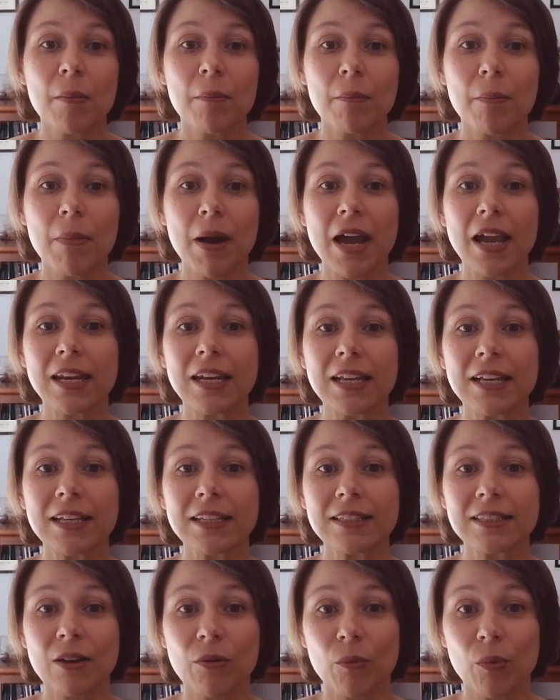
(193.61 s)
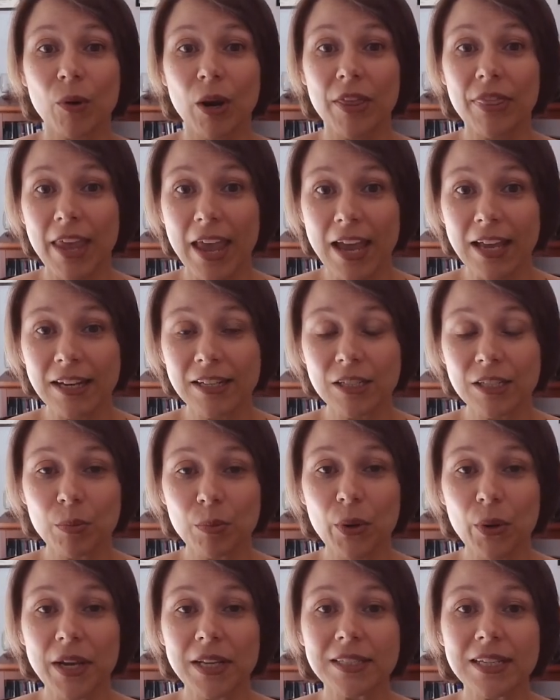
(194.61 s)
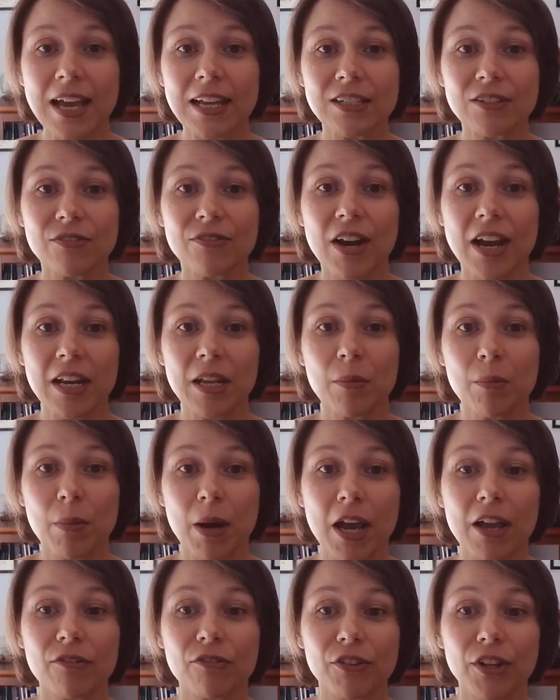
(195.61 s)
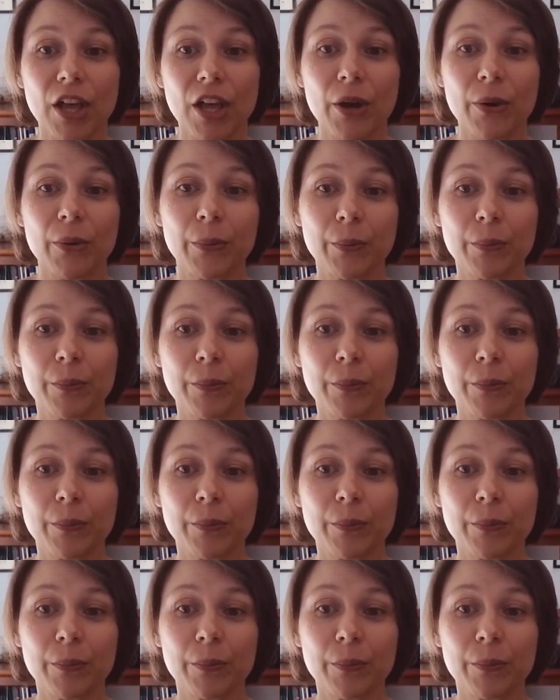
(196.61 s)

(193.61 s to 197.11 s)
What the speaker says: minus where the ending point and dividing by flow.